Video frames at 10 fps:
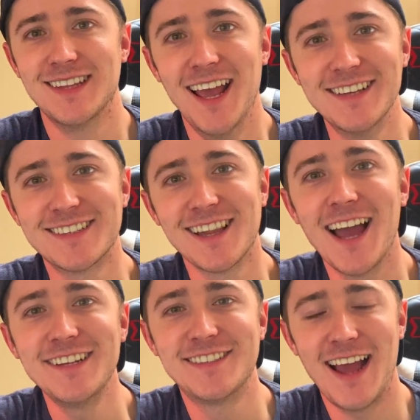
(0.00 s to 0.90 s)
It's
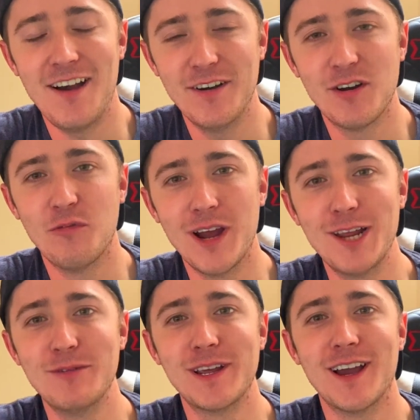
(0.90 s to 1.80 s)
lights out and
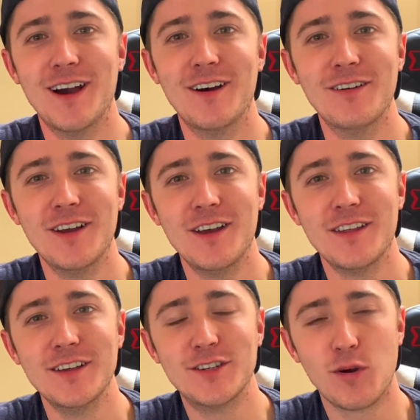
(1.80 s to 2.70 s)
away we go.
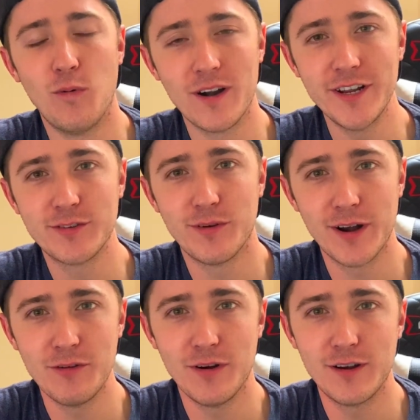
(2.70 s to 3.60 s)
The
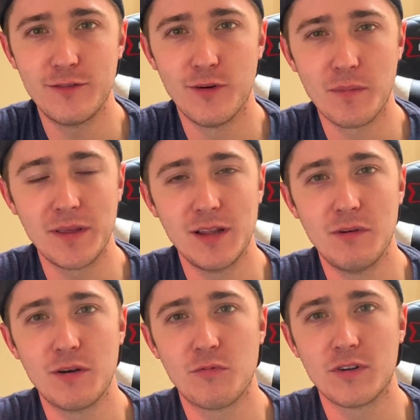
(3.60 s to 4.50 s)
2021 Formula
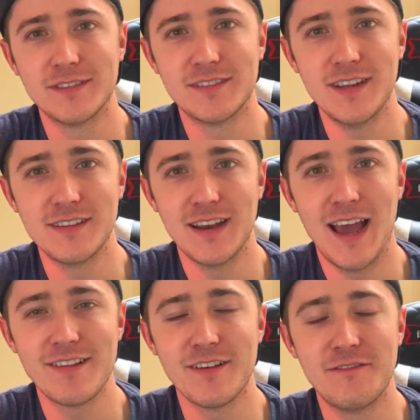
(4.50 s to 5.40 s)
One World season
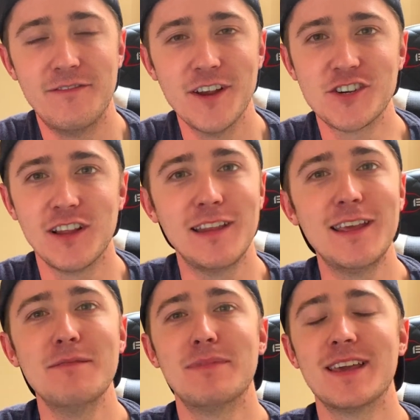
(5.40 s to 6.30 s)
has
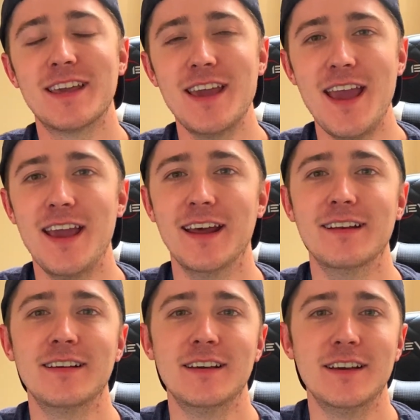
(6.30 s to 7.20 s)
officially
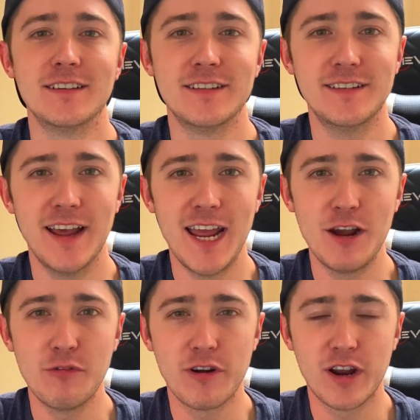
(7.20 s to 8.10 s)
began. Today
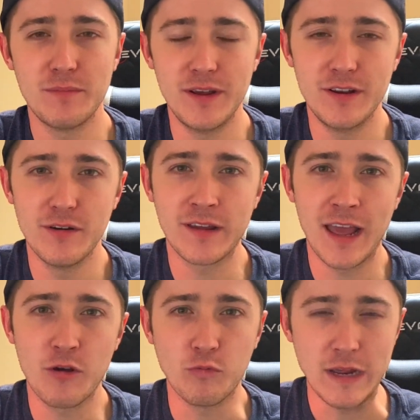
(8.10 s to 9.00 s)
we're going to be doing
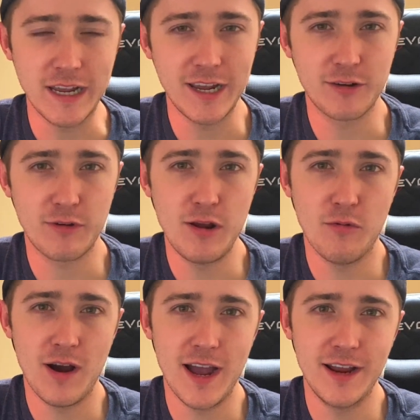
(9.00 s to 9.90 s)
a weekend
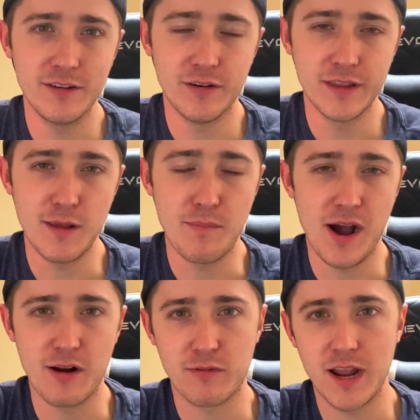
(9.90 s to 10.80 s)
rewind on the
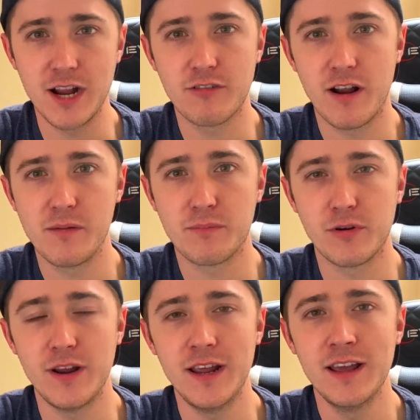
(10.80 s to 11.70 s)
Bahrain Grand
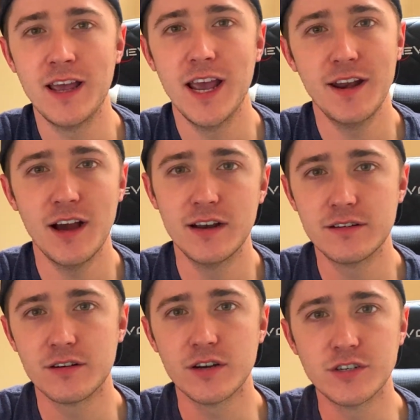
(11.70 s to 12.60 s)
Prix in
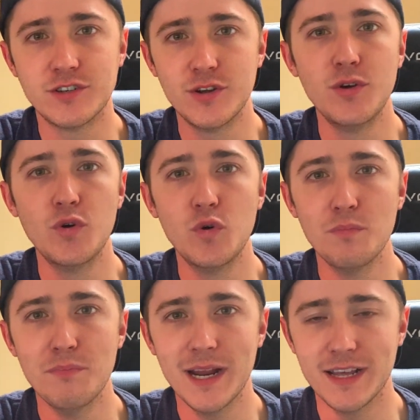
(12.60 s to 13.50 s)
under 2
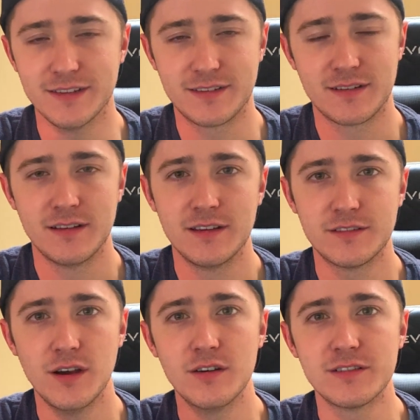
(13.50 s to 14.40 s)
minutes.
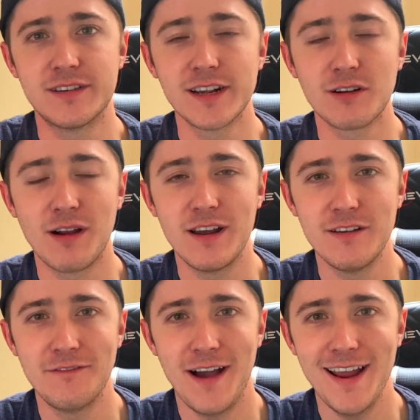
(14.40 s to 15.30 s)
So stick around
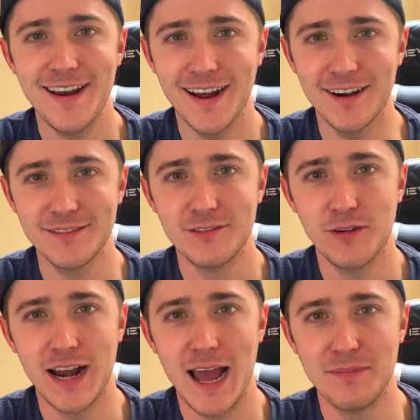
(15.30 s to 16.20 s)
to find out
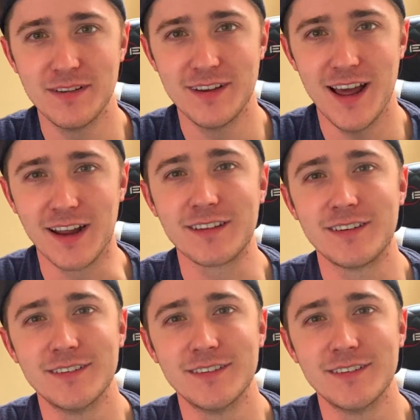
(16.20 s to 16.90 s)
what happens next.